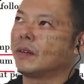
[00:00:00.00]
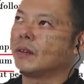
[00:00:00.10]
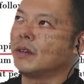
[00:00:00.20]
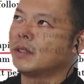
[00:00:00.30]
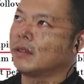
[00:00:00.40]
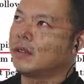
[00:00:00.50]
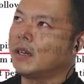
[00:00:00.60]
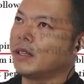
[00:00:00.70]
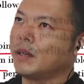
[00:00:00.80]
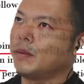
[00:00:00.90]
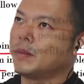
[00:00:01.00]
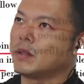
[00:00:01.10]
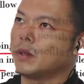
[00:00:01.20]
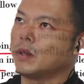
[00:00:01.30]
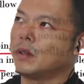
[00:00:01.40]
consultant exams as
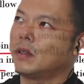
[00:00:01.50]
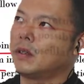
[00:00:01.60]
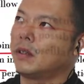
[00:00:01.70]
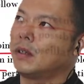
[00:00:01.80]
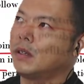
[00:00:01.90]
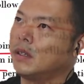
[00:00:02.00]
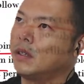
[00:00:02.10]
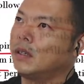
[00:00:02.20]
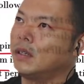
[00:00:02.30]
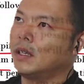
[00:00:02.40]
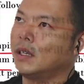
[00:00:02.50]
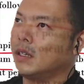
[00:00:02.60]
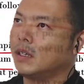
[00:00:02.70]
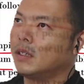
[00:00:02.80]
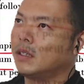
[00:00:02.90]
well. Yeah,
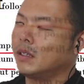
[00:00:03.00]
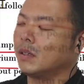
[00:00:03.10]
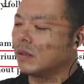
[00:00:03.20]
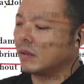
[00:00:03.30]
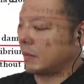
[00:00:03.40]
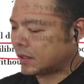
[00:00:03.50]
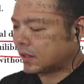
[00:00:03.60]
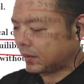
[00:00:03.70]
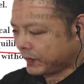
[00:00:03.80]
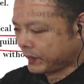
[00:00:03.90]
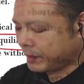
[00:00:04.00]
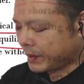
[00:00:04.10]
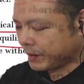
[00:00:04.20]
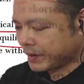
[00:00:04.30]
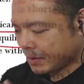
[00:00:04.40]
met
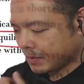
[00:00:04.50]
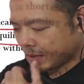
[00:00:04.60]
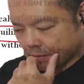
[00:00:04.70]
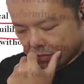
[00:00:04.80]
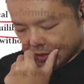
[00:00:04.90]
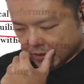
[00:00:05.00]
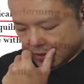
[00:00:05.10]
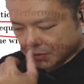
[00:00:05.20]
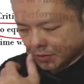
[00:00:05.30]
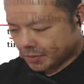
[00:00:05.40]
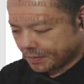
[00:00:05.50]
up with some of them recently also.